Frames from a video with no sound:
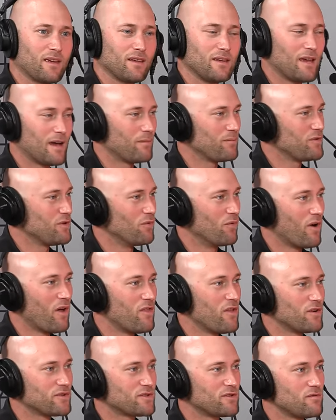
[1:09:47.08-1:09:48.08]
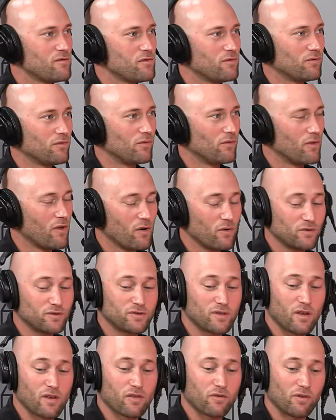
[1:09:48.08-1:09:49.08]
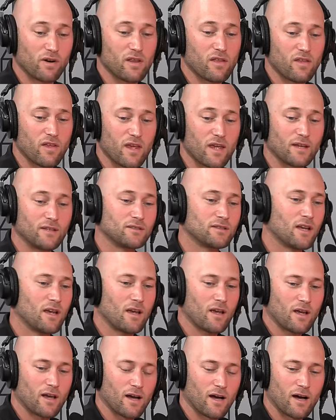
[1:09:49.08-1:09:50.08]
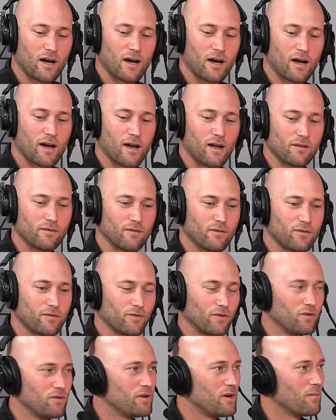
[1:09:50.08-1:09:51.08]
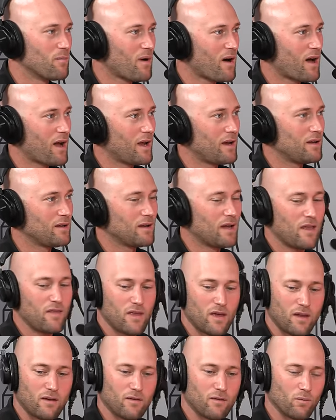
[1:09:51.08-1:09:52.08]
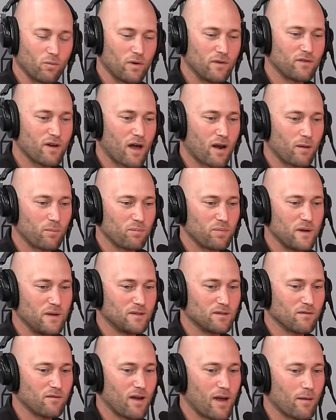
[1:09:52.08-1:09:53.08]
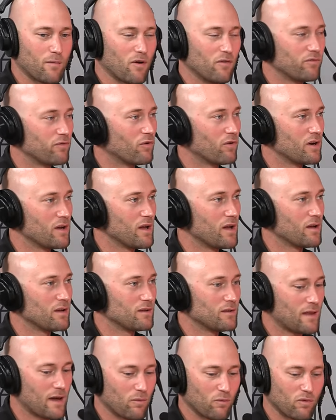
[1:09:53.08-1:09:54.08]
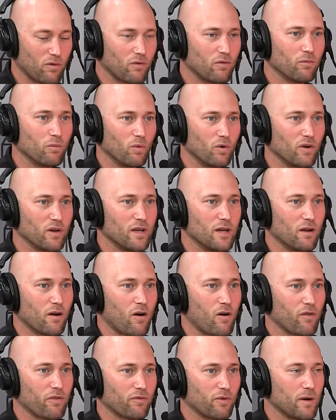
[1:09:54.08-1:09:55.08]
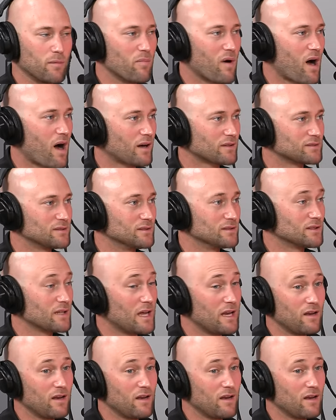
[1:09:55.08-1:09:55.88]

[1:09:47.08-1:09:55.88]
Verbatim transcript: Yep. You run those two, those three things uh, through your mind, and then we've got a piece of ammo for you that will will hit all three boxes.